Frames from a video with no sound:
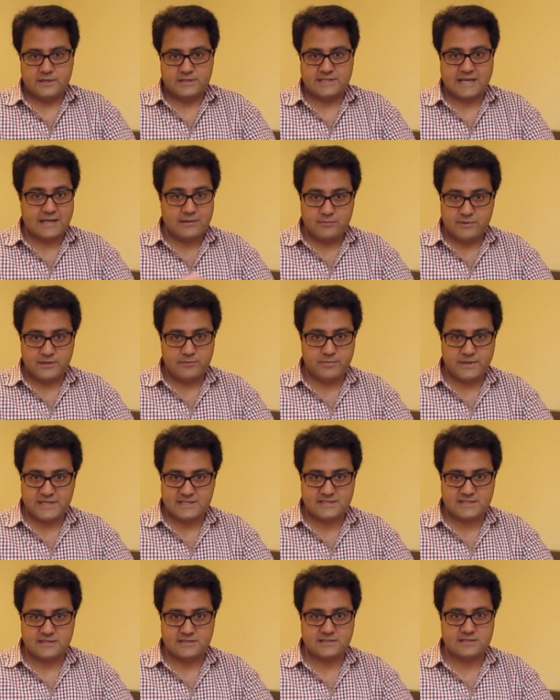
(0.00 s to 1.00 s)
timely
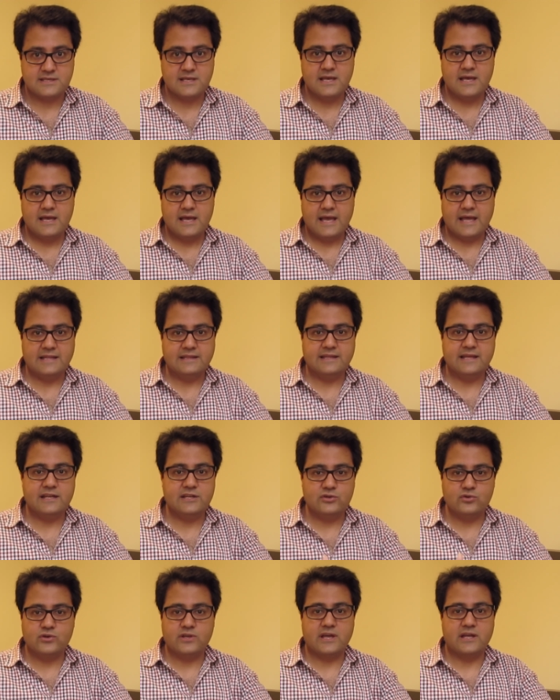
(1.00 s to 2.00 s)
basis, and
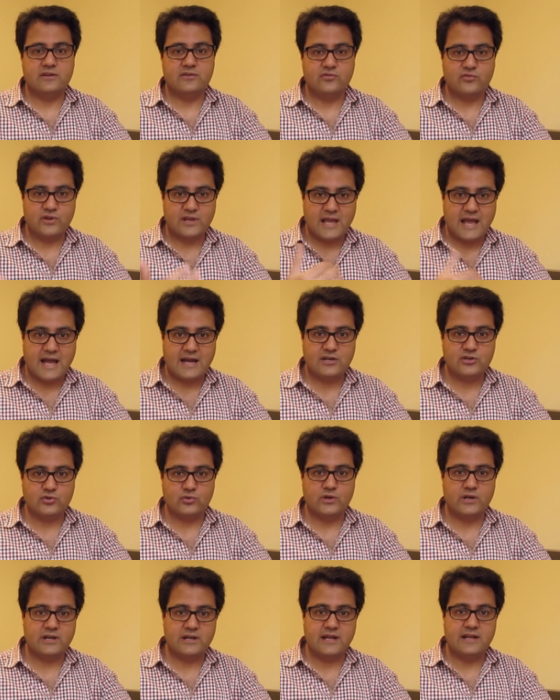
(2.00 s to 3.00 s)
then you can react
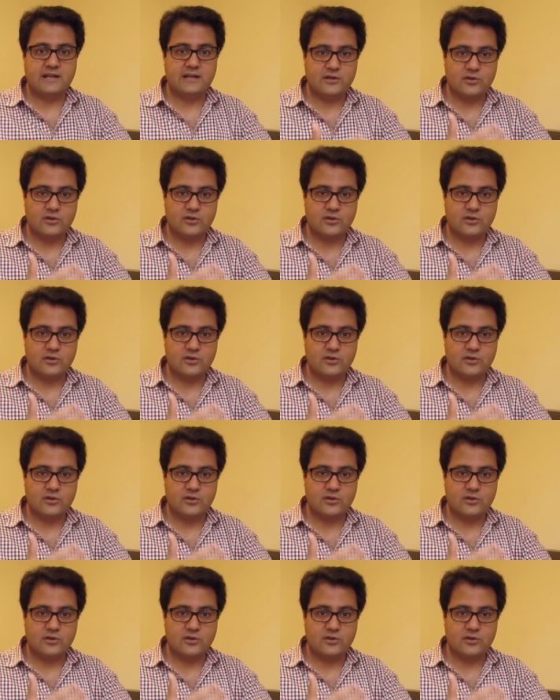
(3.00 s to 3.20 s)
to it and